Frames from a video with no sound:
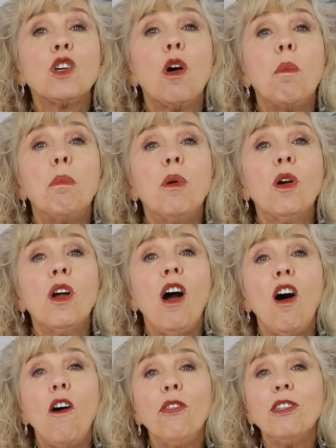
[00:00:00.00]
to a book
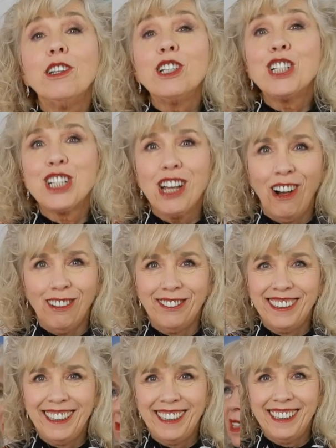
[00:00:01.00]
on the shelf.